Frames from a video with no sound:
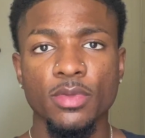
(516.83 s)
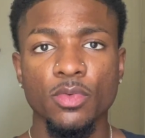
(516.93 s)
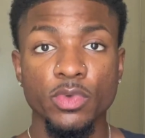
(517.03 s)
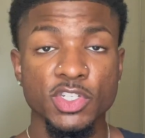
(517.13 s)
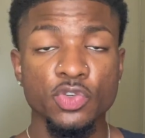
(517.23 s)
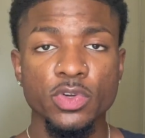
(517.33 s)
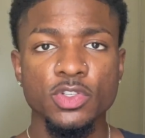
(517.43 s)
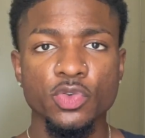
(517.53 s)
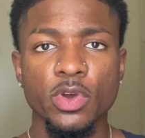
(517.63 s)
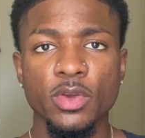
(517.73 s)
what you
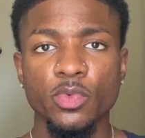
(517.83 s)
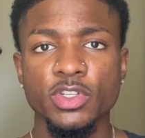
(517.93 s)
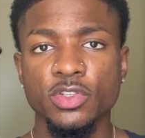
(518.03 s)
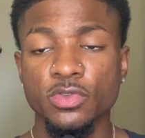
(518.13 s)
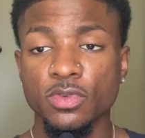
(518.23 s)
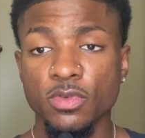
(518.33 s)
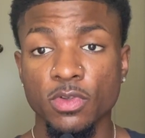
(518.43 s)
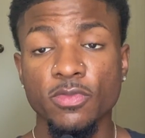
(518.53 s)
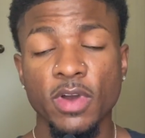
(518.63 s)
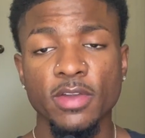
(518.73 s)
enjoy and what
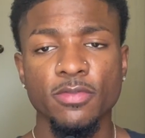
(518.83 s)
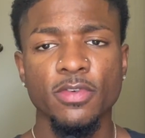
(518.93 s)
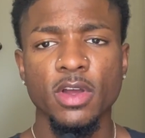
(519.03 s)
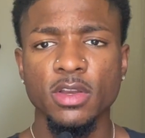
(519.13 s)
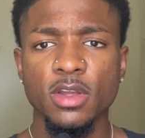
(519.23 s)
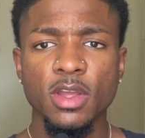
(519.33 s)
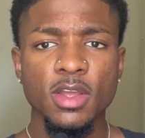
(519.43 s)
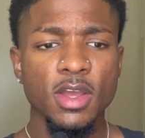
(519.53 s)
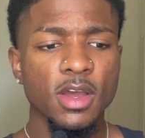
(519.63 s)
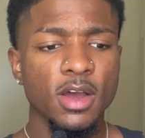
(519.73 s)
you find
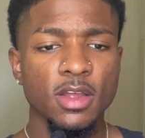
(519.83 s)
fun?